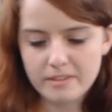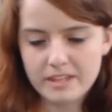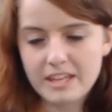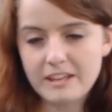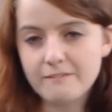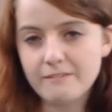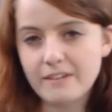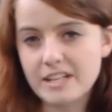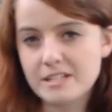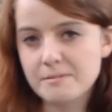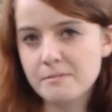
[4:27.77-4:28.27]

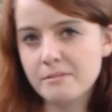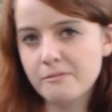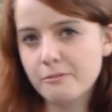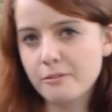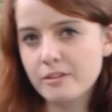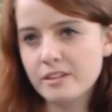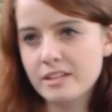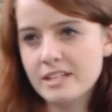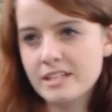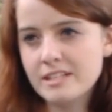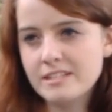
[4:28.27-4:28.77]
the investment
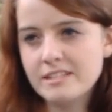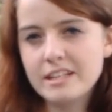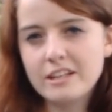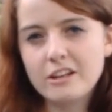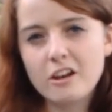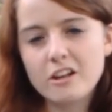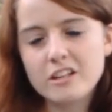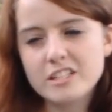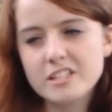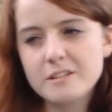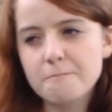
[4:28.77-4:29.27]
for these,
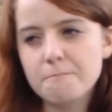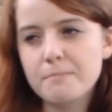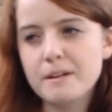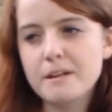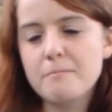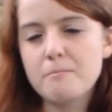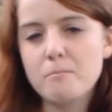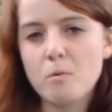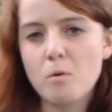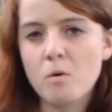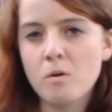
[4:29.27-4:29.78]
they cost a
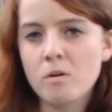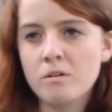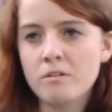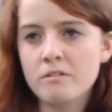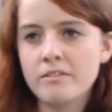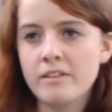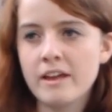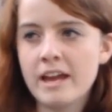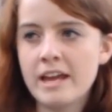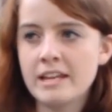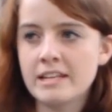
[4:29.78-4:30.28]
bit
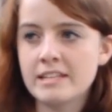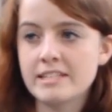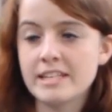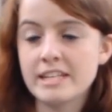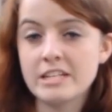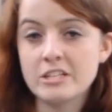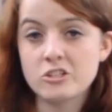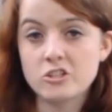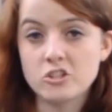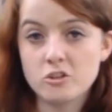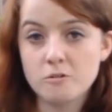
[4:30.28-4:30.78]
more than,
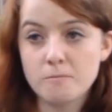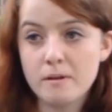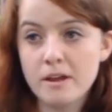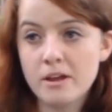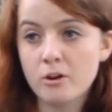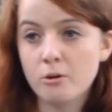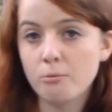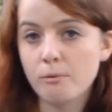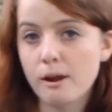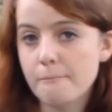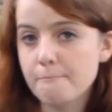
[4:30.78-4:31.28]
say,
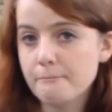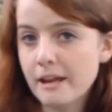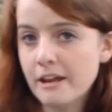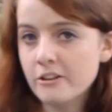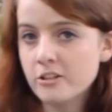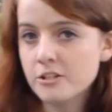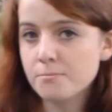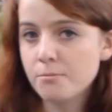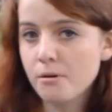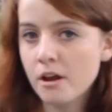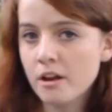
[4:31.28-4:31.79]
Zoomed or
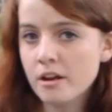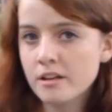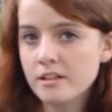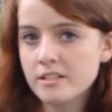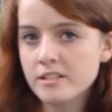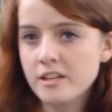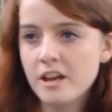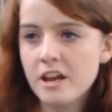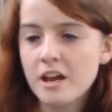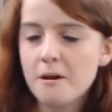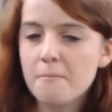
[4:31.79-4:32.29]
Reptiles
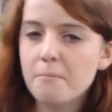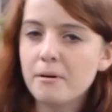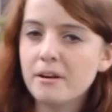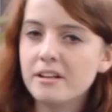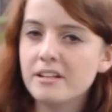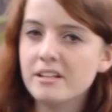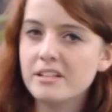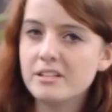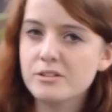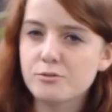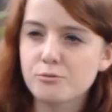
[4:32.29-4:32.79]
products,
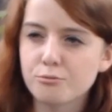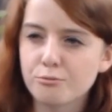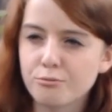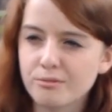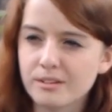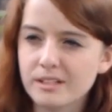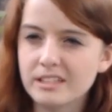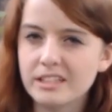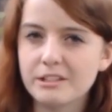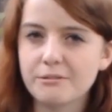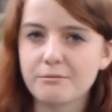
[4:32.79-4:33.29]
but it is
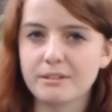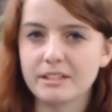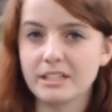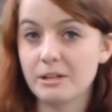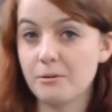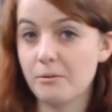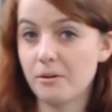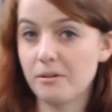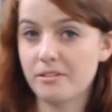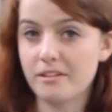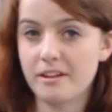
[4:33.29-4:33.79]
really,
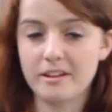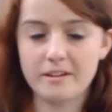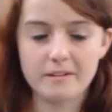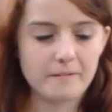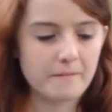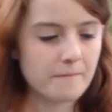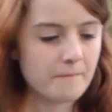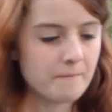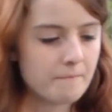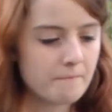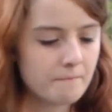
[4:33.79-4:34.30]
really worth it.
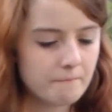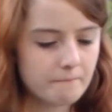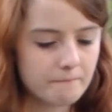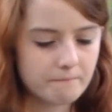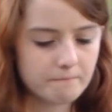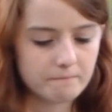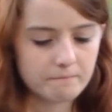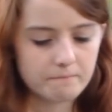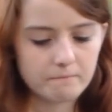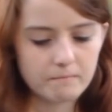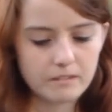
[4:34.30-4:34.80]

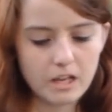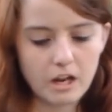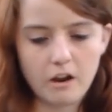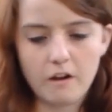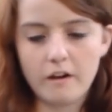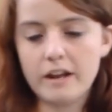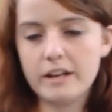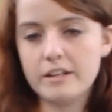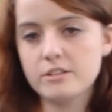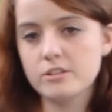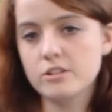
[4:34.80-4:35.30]

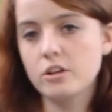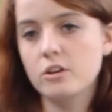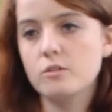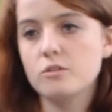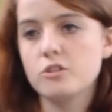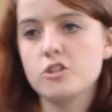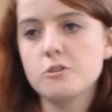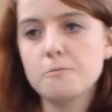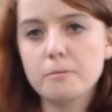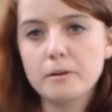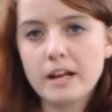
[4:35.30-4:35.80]
Alright, so
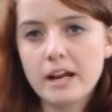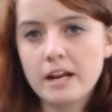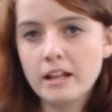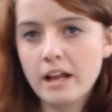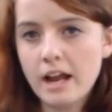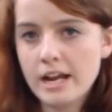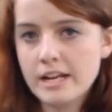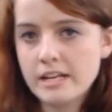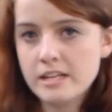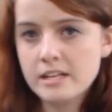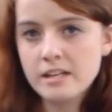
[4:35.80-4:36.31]

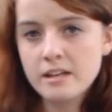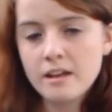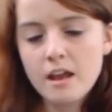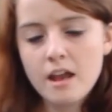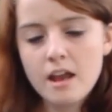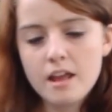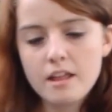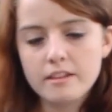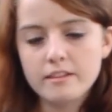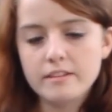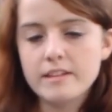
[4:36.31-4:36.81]
SuperCal HyD,
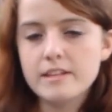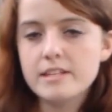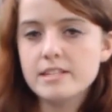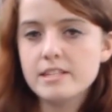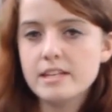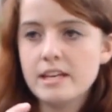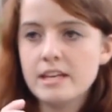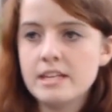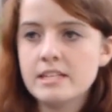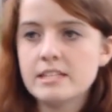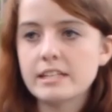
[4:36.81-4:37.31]

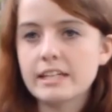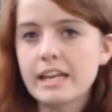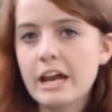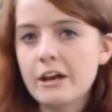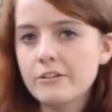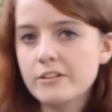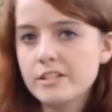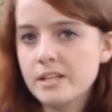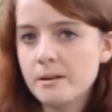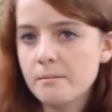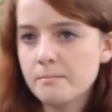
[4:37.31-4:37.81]
this is a
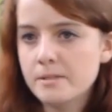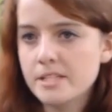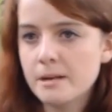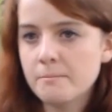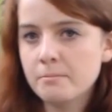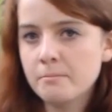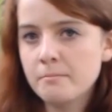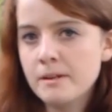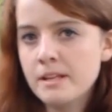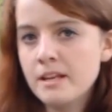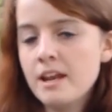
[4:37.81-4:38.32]
calcium
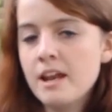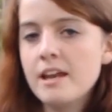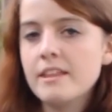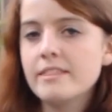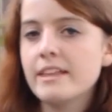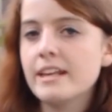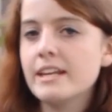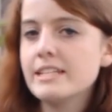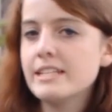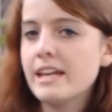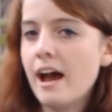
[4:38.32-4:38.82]
supplement
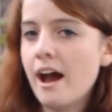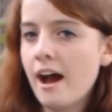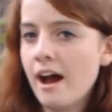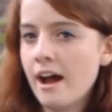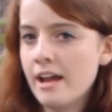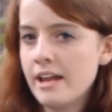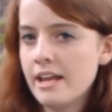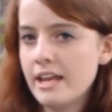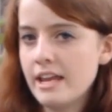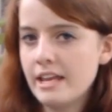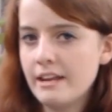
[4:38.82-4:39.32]
that is
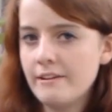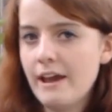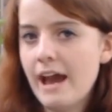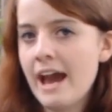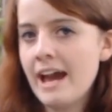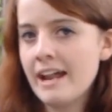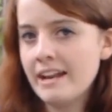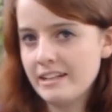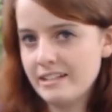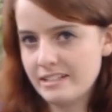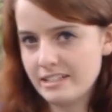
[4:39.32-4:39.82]
high in
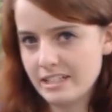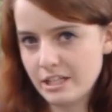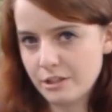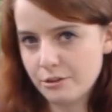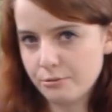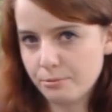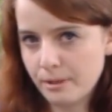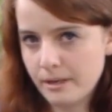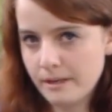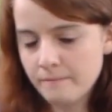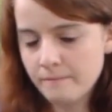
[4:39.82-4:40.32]
added
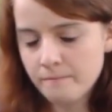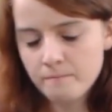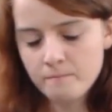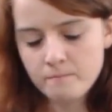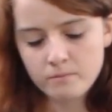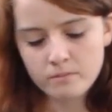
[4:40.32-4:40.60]
D3.